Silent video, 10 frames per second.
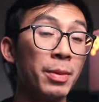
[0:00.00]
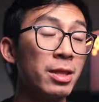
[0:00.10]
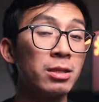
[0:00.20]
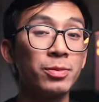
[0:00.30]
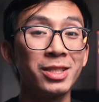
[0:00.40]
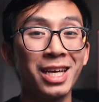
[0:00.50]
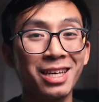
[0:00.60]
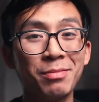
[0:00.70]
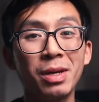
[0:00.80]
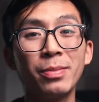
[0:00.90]
I made this
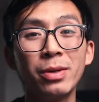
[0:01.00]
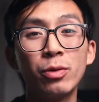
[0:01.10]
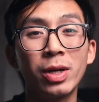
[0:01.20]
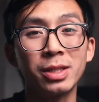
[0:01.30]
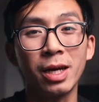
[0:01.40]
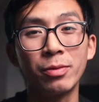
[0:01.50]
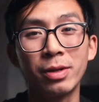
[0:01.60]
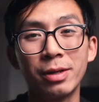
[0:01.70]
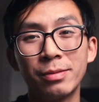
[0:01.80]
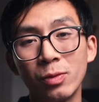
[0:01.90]
mistake and maybe you resonate with it.